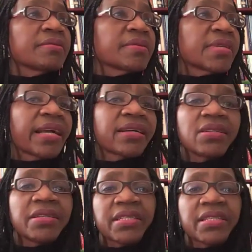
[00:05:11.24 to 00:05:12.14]

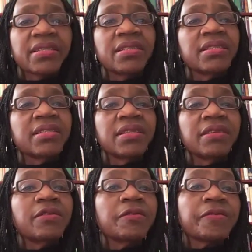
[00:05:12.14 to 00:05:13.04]
psychologically,
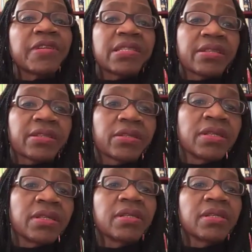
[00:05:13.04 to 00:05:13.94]
even
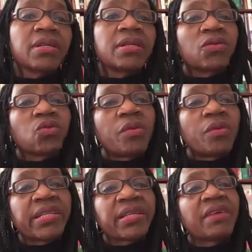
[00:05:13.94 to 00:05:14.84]
physically, one
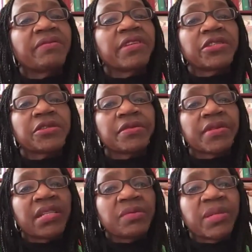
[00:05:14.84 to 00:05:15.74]
might have issues
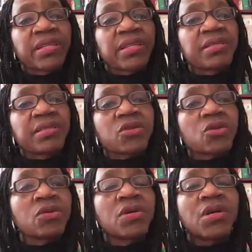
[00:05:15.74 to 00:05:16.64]
and it begins
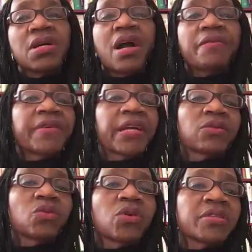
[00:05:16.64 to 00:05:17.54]
to
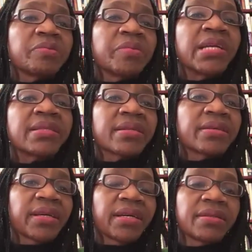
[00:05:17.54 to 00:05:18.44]
affect one's
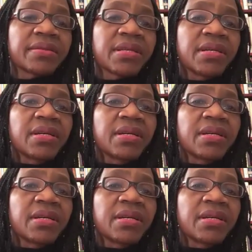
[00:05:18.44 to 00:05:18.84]
mental health.